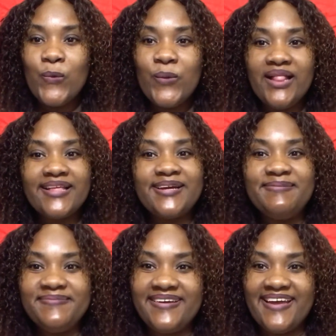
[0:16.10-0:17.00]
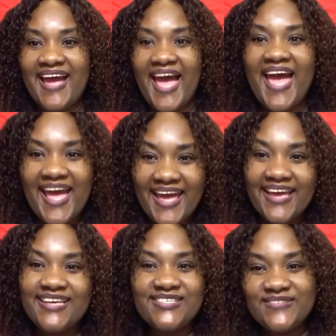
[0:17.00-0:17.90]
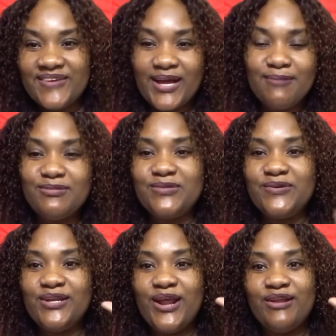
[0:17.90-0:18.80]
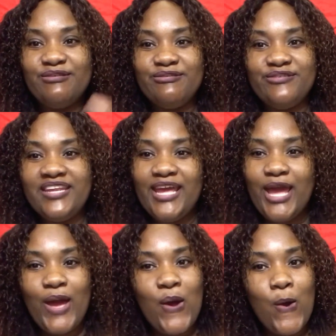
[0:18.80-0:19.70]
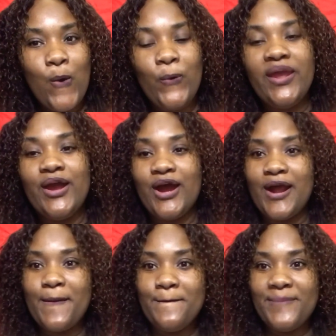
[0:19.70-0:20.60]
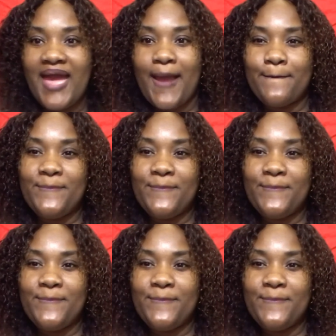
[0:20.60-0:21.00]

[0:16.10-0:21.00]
welcome guys, welcome to another video. We are back.